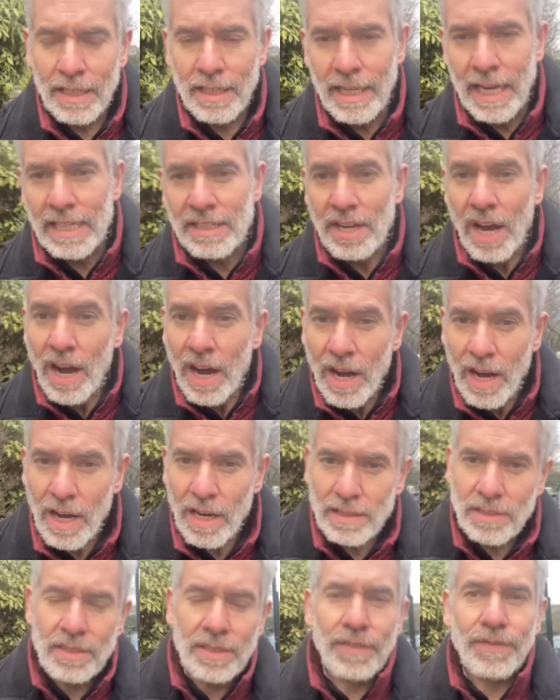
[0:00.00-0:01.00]
it's
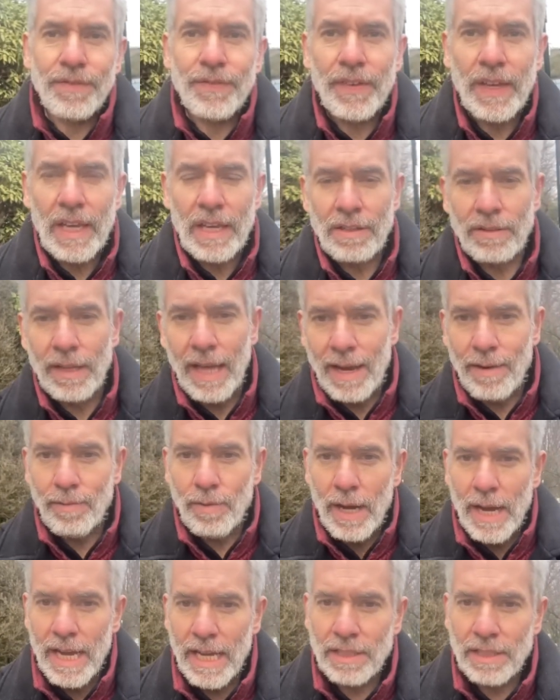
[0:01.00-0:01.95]
hard to feel that way.